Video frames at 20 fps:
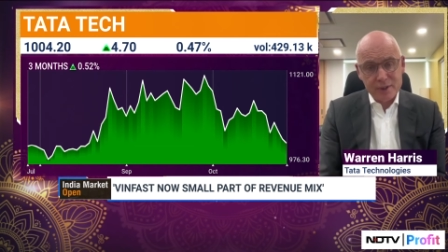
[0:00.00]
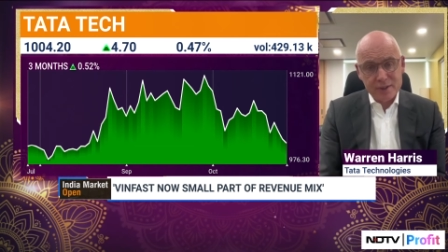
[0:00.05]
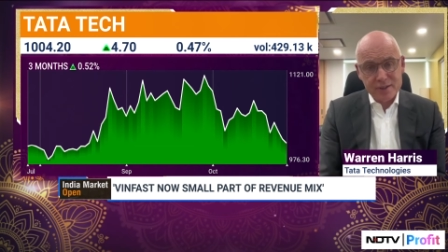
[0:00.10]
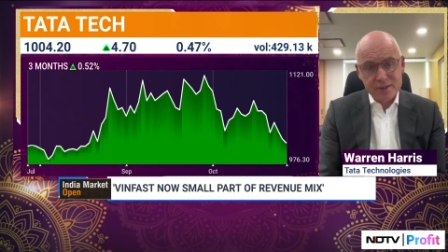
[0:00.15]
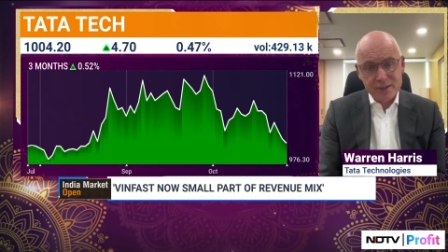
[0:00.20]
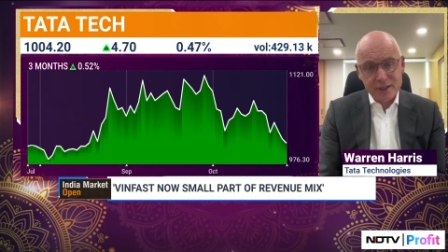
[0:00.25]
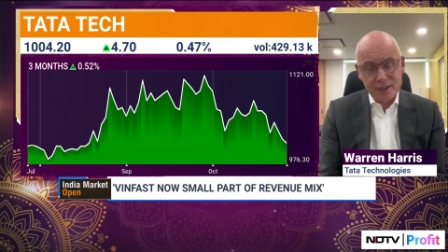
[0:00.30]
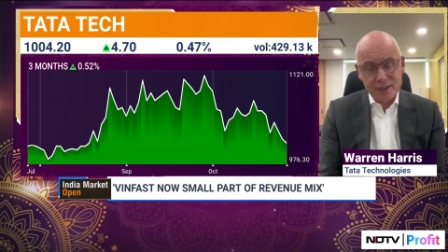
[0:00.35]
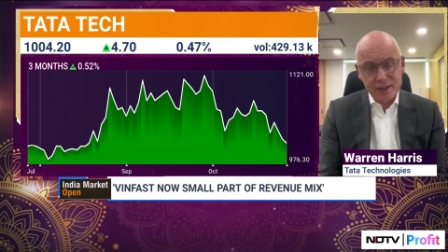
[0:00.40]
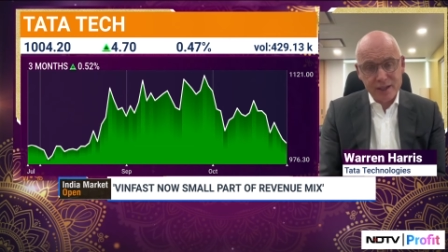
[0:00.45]

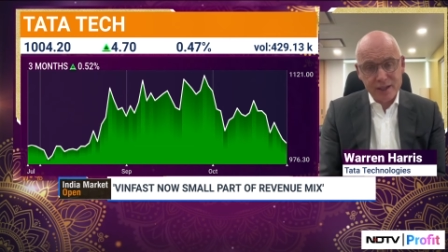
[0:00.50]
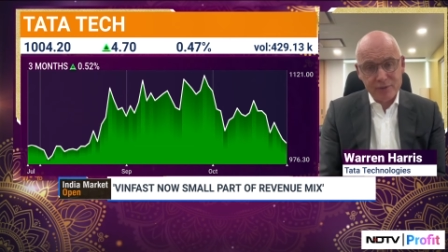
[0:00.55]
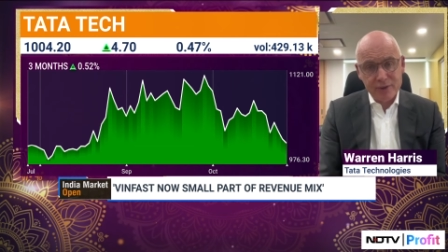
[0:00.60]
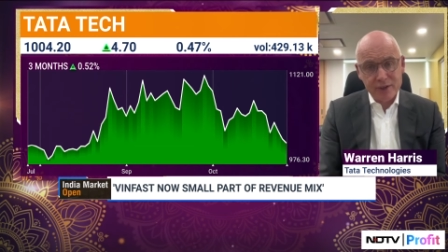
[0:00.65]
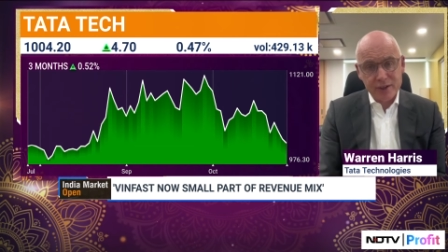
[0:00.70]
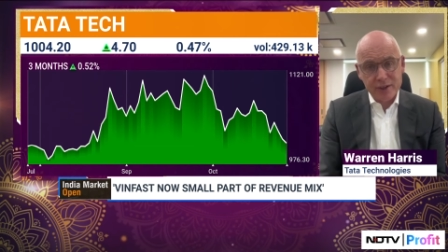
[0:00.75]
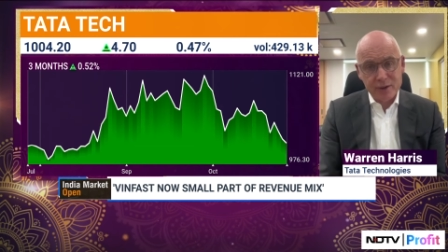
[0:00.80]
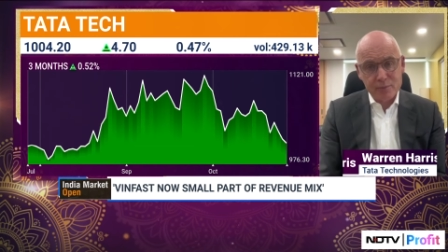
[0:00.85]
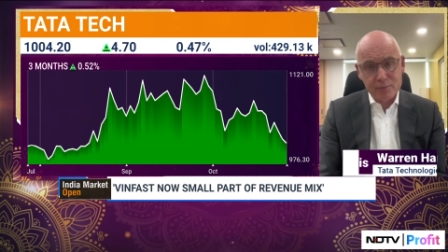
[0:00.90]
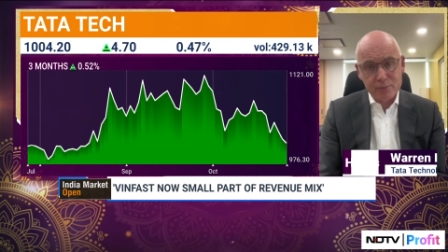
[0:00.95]

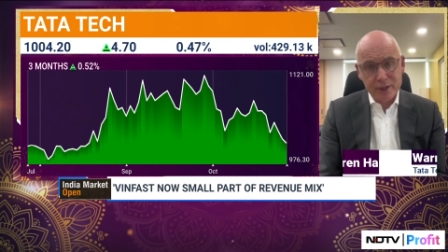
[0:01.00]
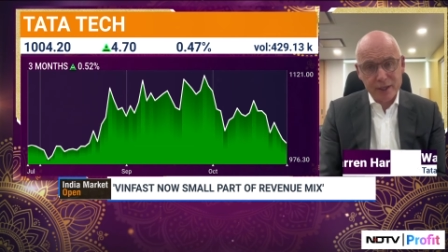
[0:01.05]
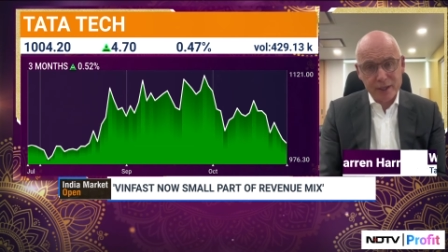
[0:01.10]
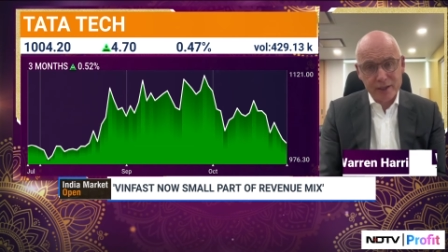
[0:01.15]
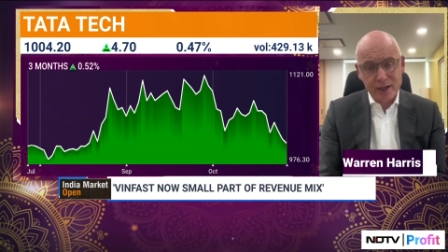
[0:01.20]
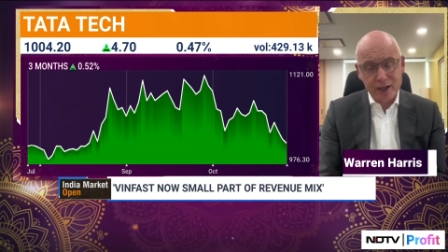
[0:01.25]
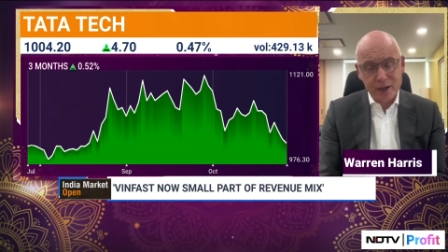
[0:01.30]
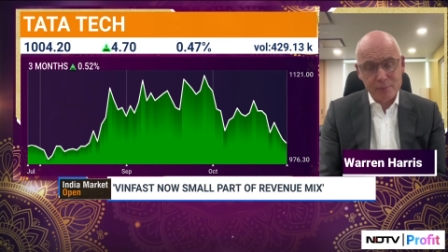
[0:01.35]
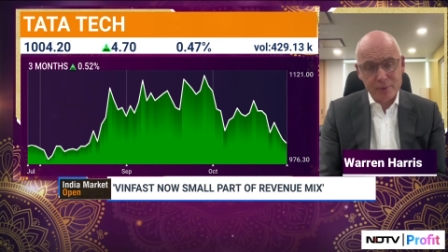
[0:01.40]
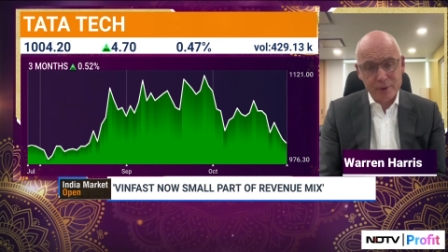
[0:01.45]
significant
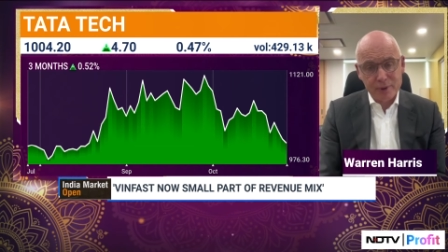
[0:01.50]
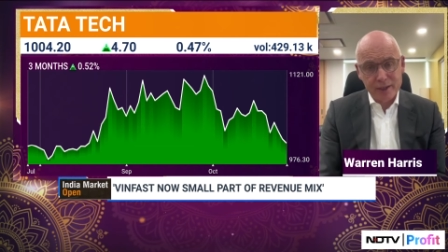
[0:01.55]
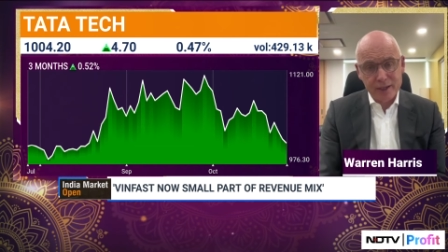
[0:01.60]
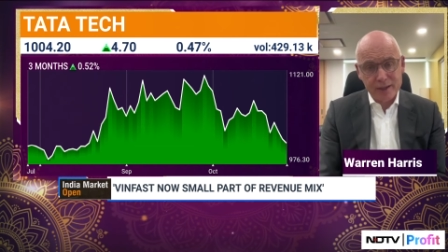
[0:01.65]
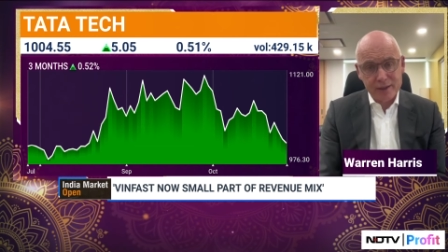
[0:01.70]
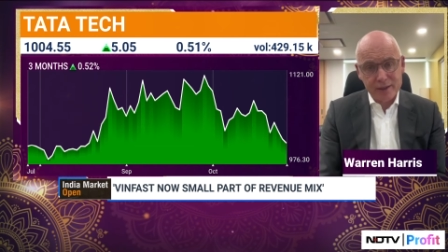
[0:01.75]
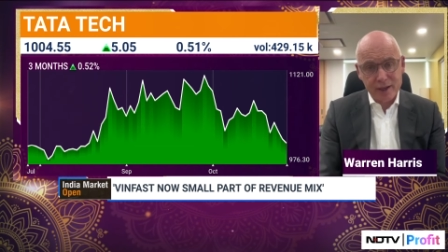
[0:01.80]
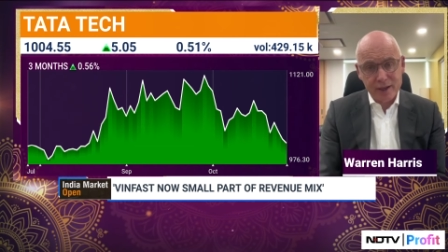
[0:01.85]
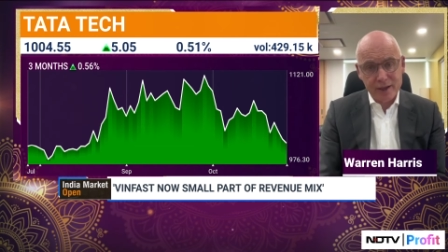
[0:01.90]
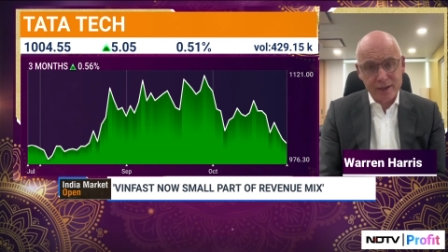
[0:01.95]
pickup
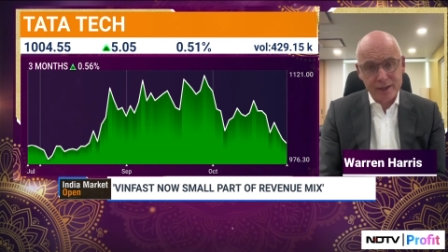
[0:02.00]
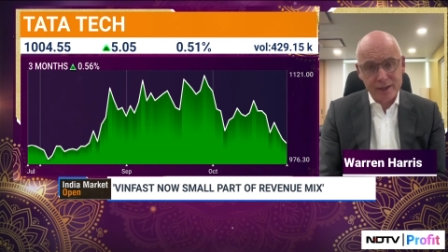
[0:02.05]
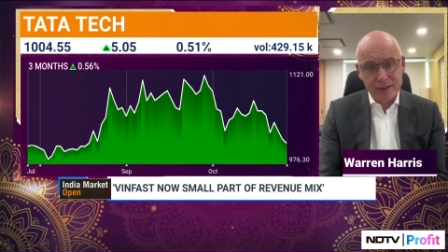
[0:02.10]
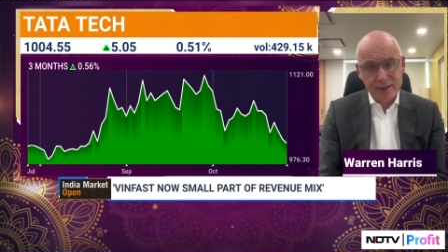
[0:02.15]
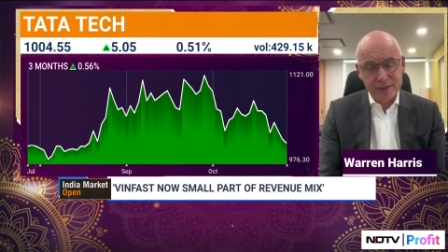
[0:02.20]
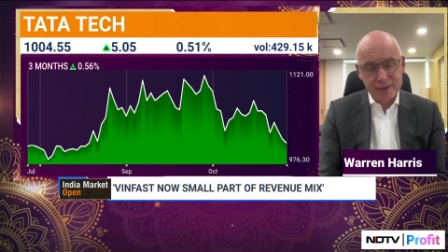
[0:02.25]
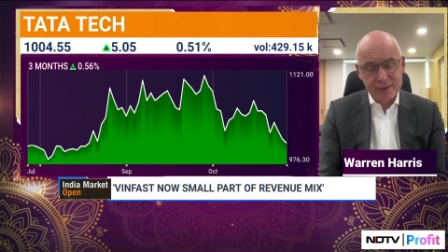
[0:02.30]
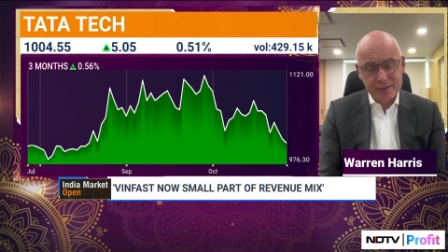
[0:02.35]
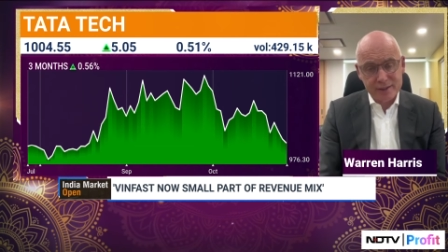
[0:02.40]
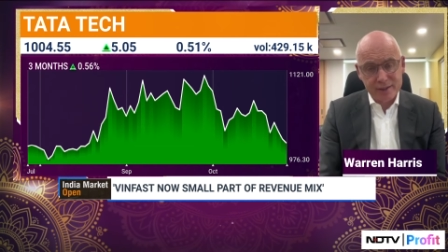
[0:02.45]
in
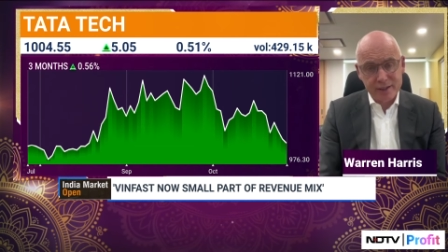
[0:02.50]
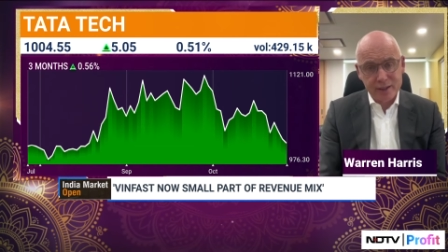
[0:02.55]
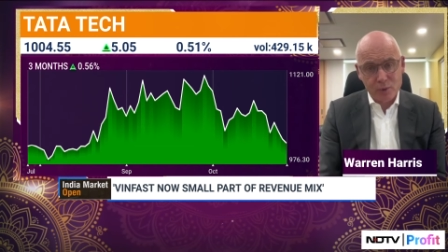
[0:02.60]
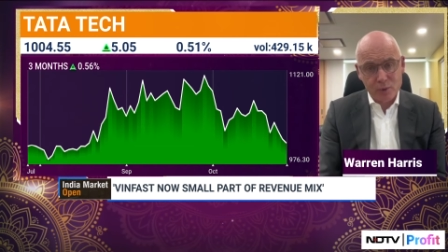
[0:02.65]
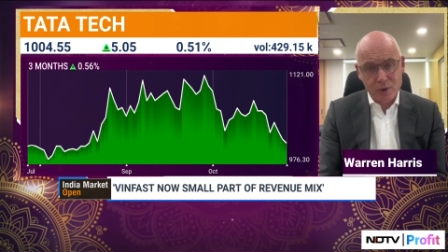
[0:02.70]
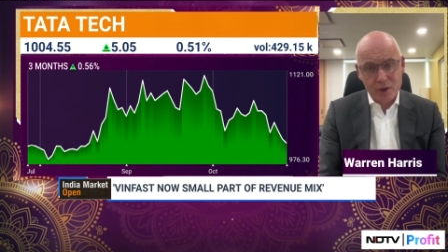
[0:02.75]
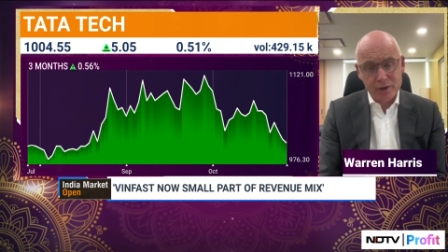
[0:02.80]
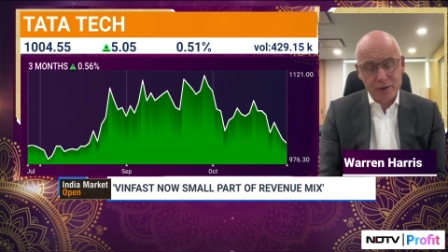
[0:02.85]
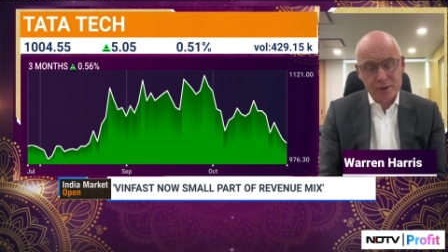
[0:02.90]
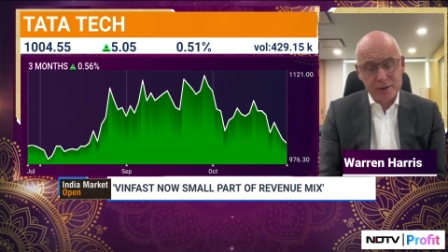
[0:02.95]
the tier
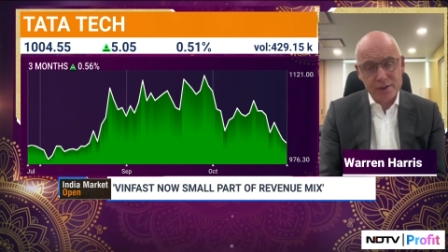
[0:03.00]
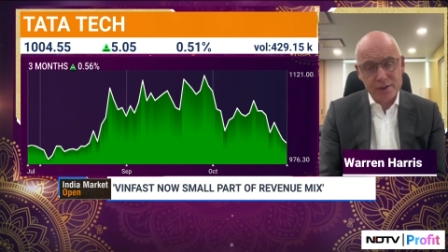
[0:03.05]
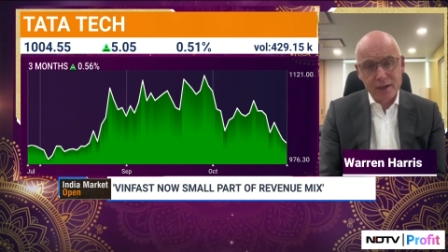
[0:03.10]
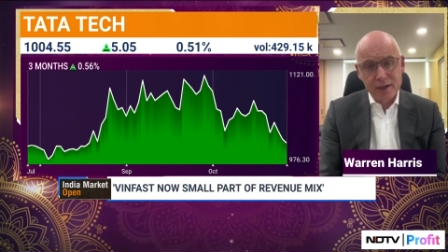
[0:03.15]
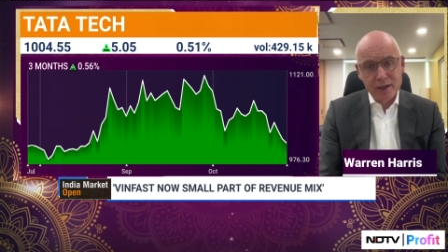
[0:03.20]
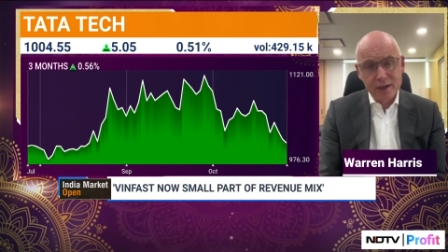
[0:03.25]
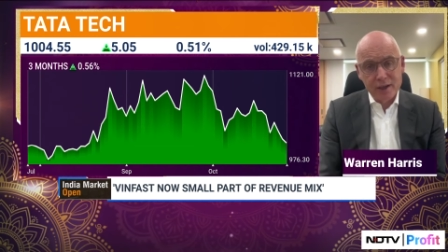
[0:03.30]
ones.